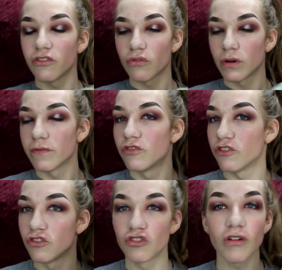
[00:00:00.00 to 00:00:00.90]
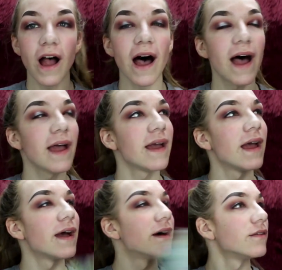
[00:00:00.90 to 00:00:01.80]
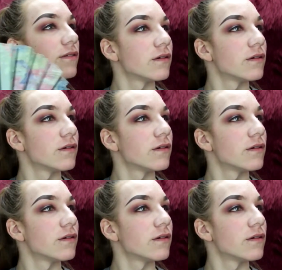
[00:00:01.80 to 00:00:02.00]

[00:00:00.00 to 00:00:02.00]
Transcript: to sort of just dry, and